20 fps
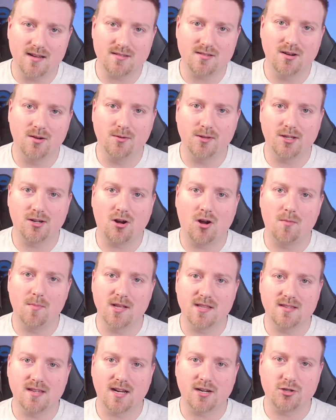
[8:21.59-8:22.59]
us know in the
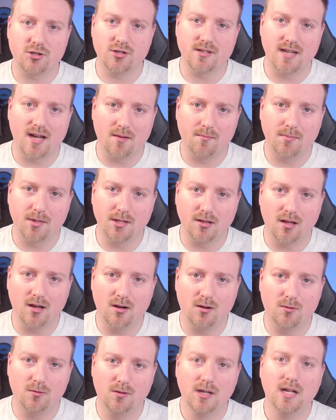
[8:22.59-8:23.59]
comment section down
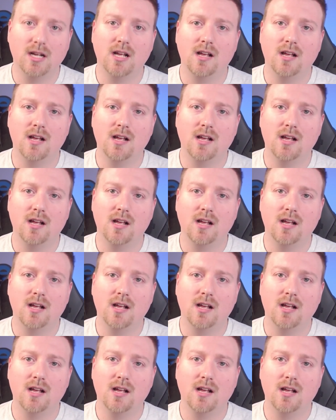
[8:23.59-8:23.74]
below.